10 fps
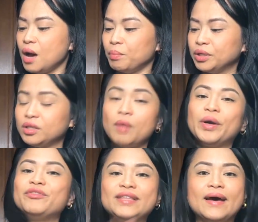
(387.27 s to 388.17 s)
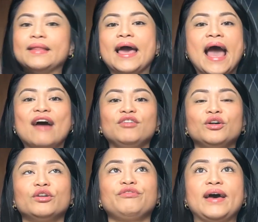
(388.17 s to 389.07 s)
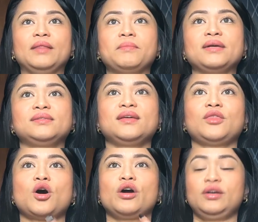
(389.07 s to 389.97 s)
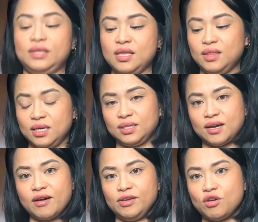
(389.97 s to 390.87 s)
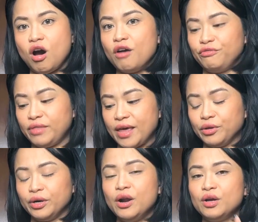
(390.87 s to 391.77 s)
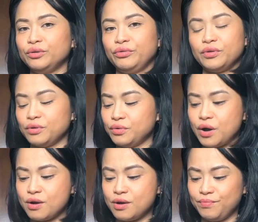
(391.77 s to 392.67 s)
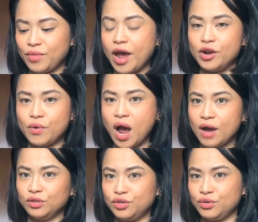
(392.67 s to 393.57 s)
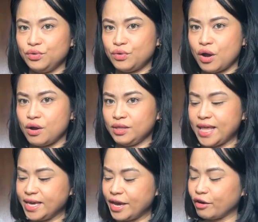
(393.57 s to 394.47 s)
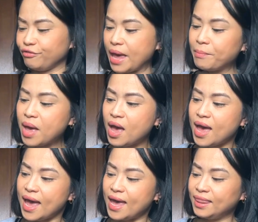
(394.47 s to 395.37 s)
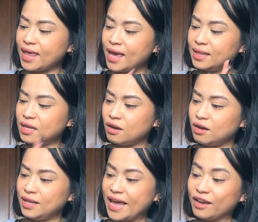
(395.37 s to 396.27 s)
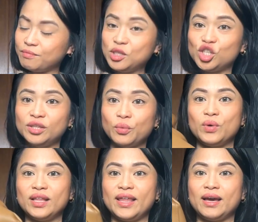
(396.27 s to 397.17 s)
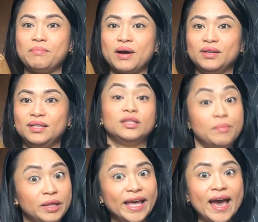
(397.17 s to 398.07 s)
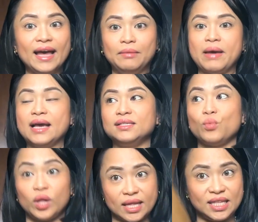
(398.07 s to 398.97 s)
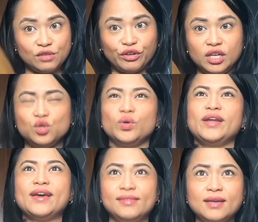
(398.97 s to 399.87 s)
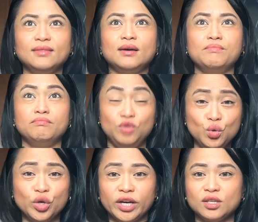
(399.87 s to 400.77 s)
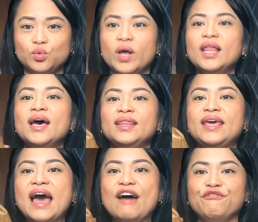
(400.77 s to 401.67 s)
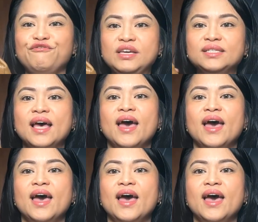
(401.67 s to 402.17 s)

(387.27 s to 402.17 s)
But apart from that, I have a lot of handbags that are in this kind of leather, so I know how to take care of them. And then, like I mentioned, what I like about the DEMELLIER handbags, well, at least for this one, and I think the New York as well, they have feet.